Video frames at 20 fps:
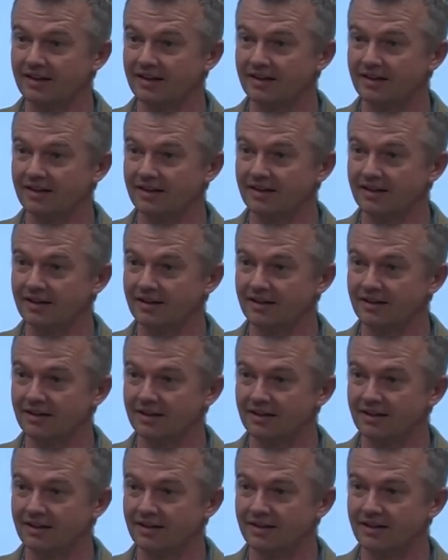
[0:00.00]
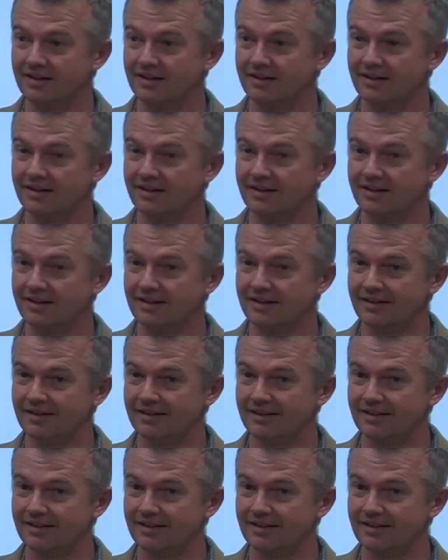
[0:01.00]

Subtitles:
(silence)